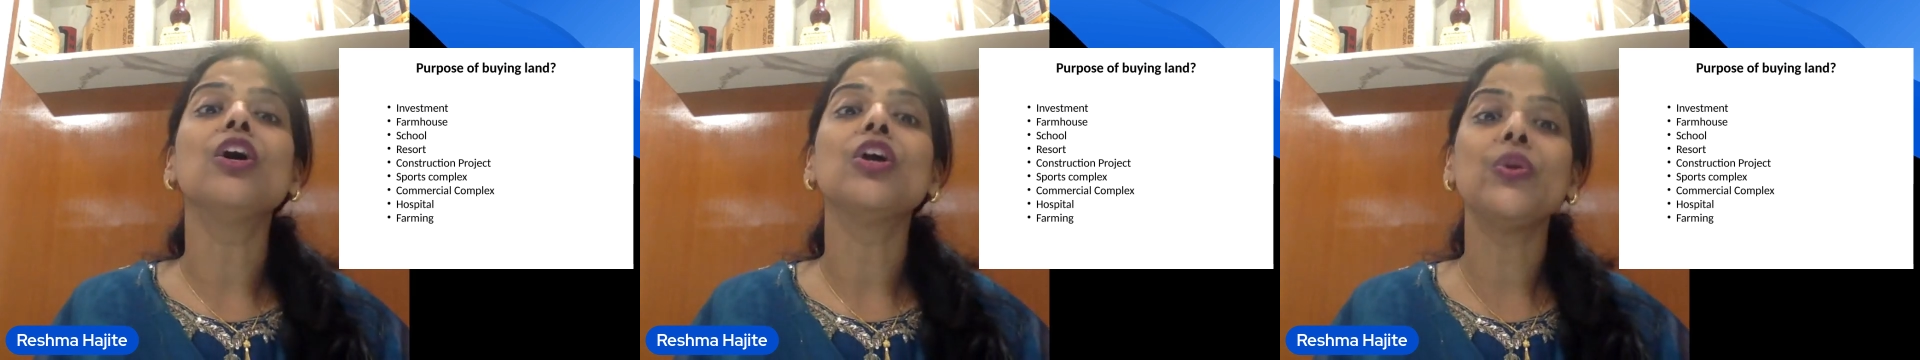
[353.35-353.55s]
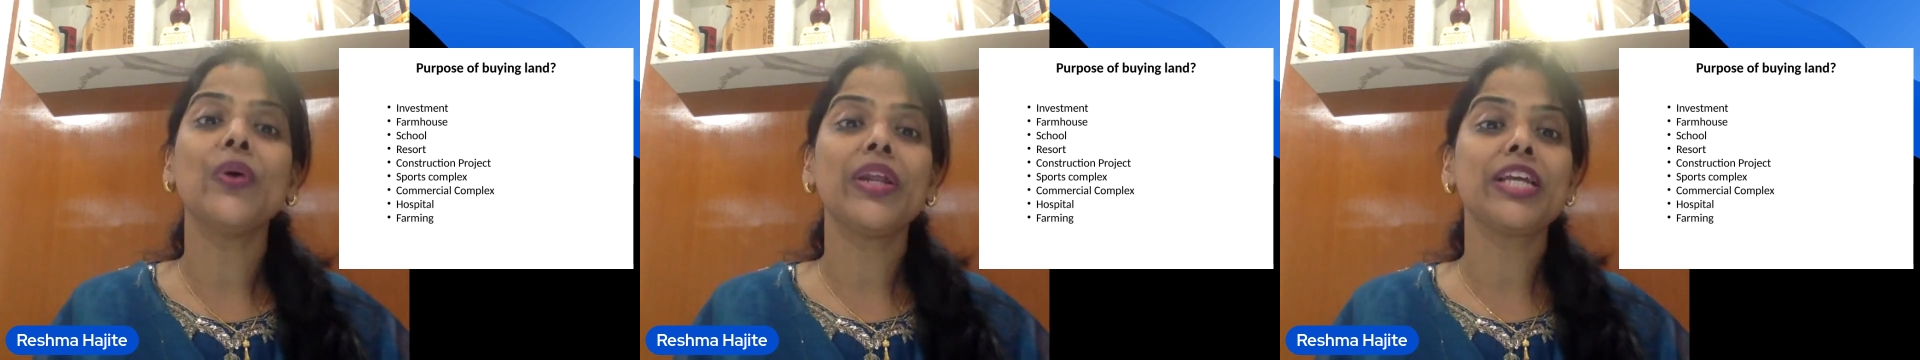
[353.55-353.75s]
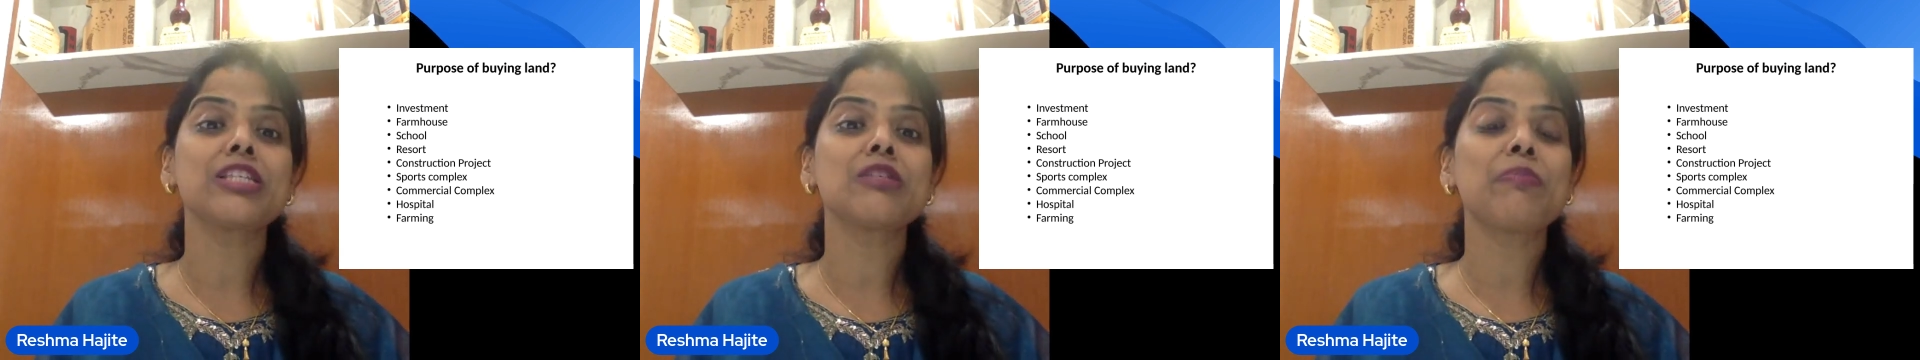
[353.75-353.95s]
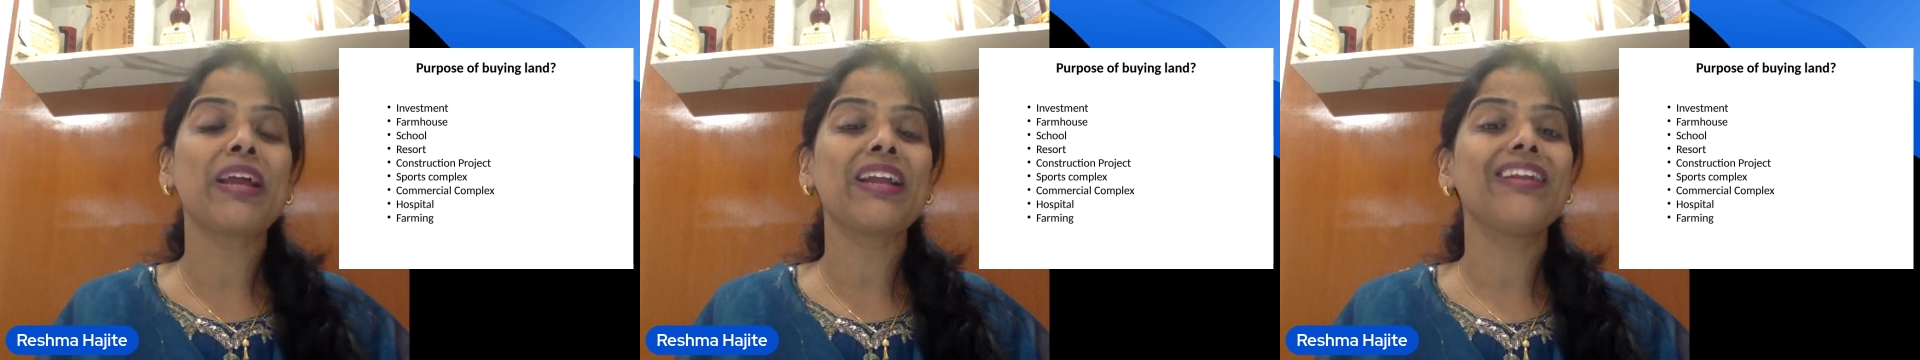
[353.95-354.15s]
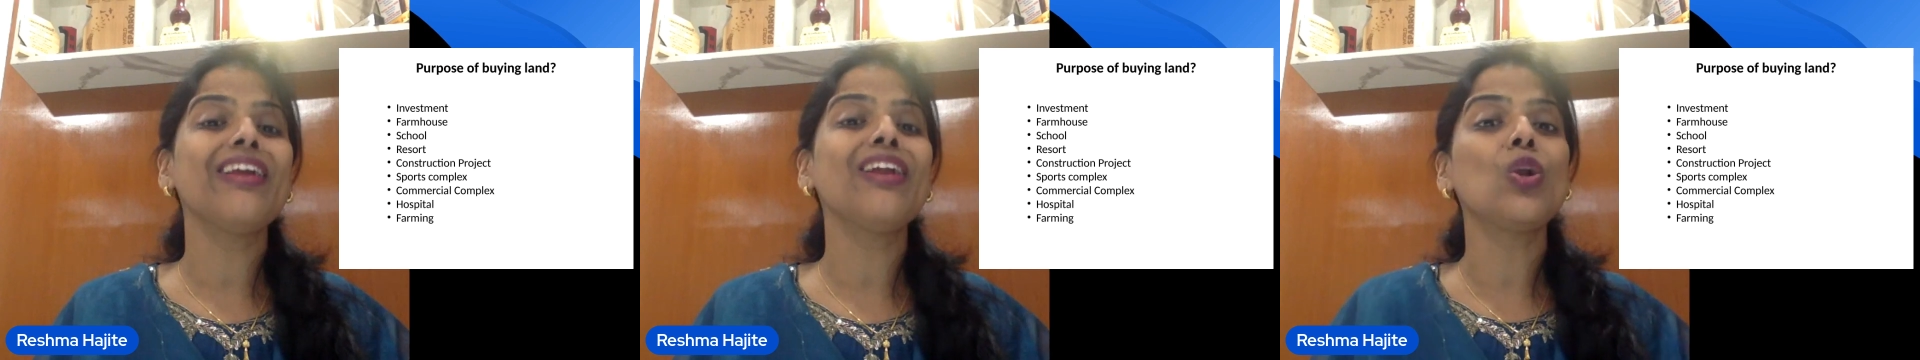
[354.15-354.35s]
you are
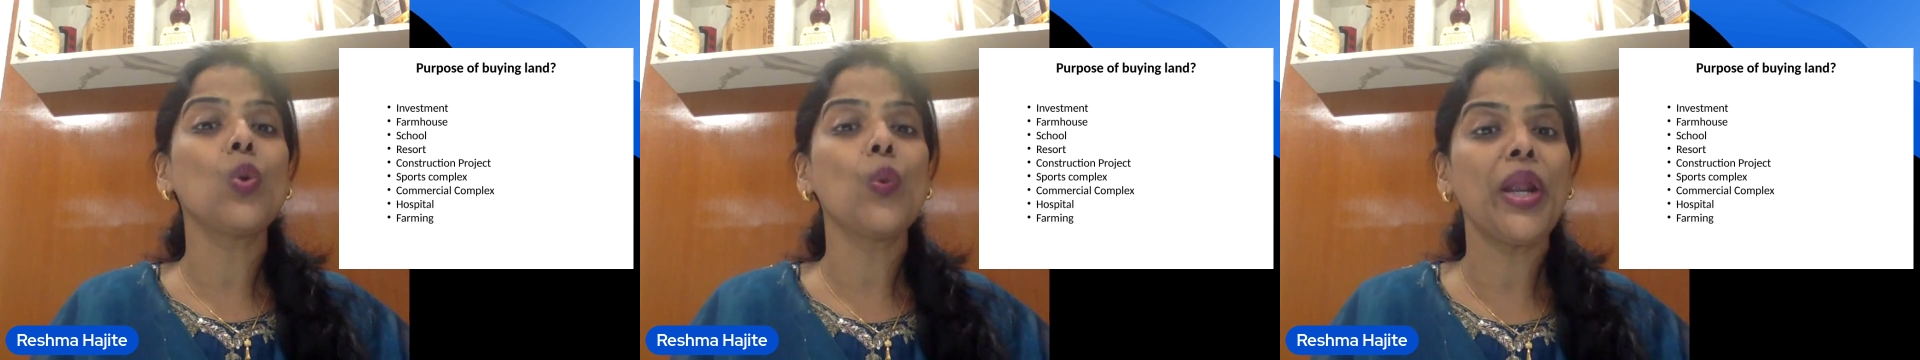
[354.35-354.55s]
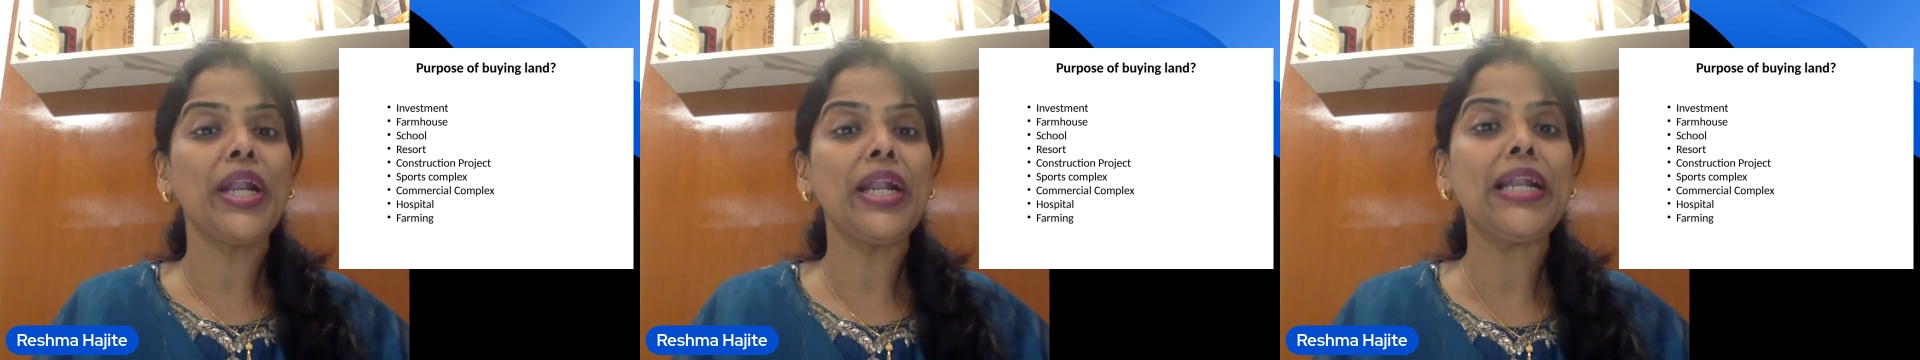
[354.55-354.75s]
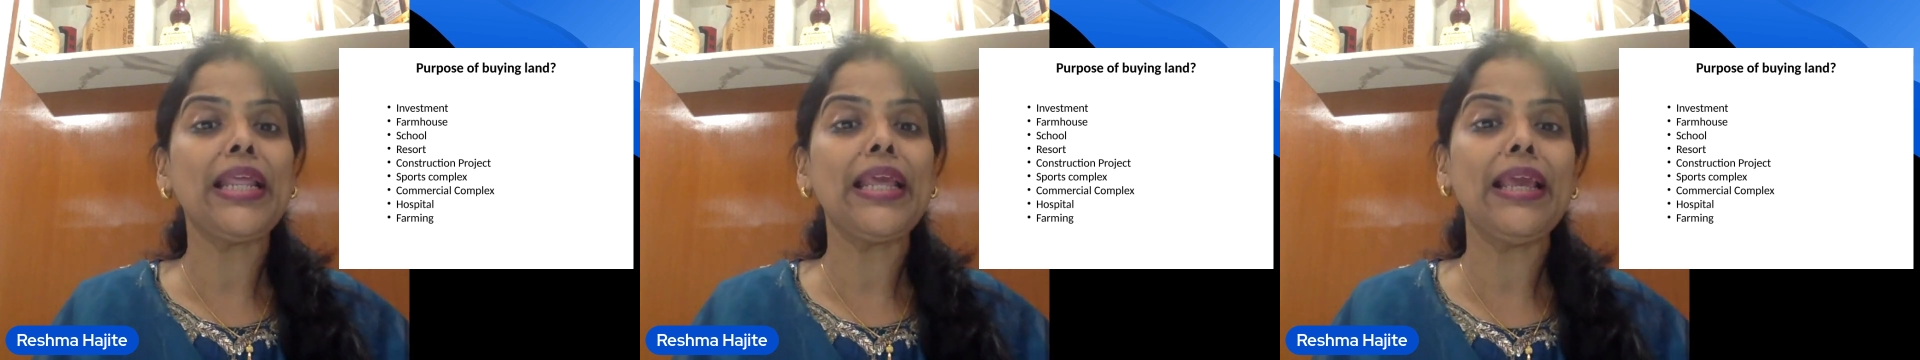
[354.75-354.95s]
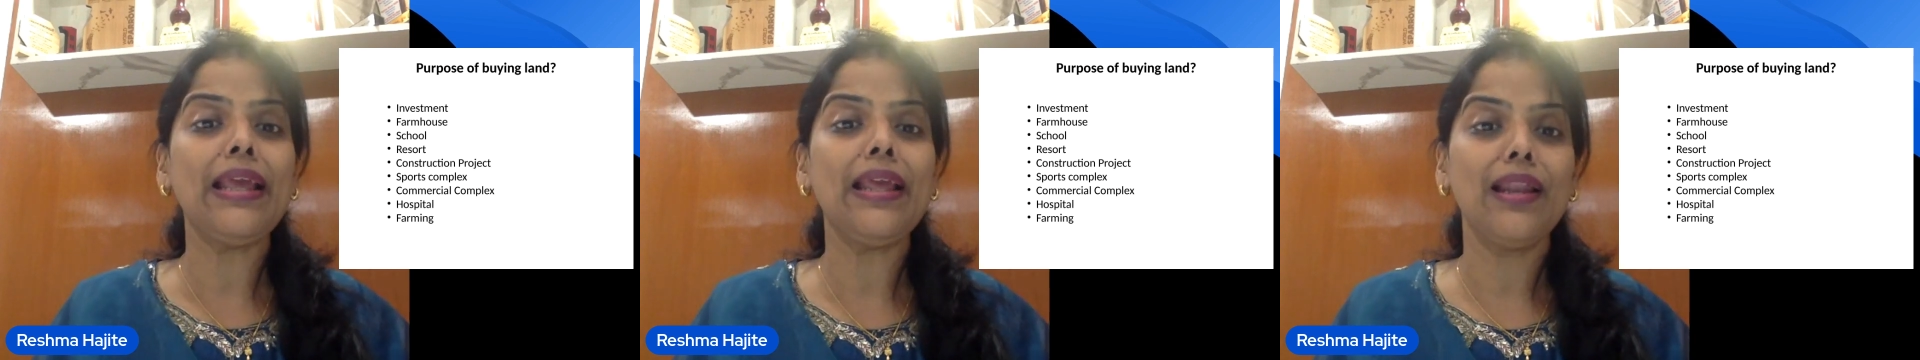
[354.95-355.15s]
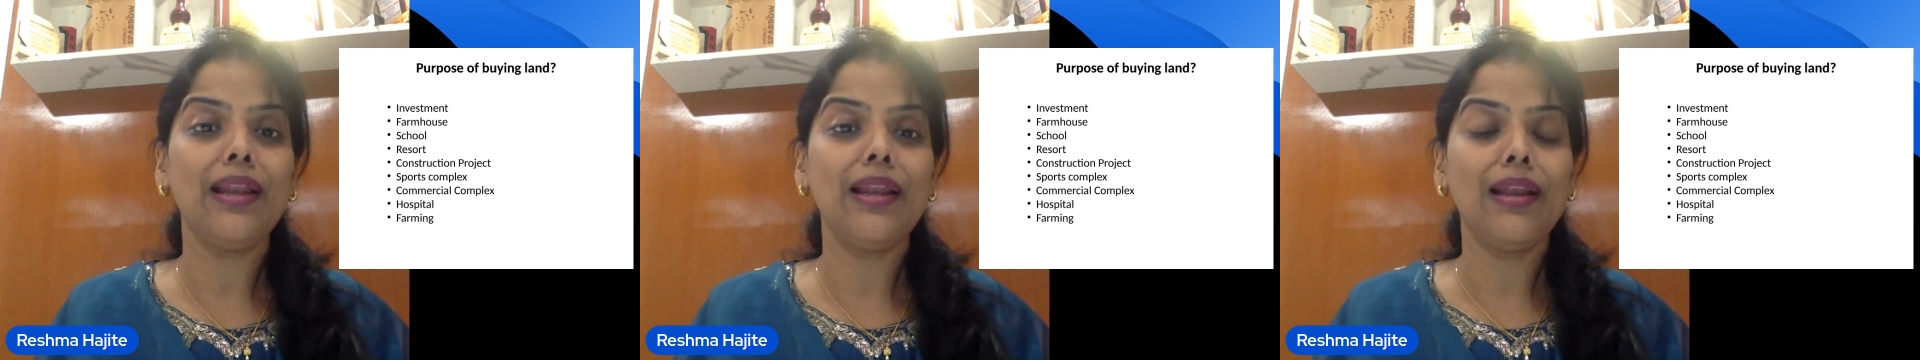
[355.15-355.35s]
expecting 20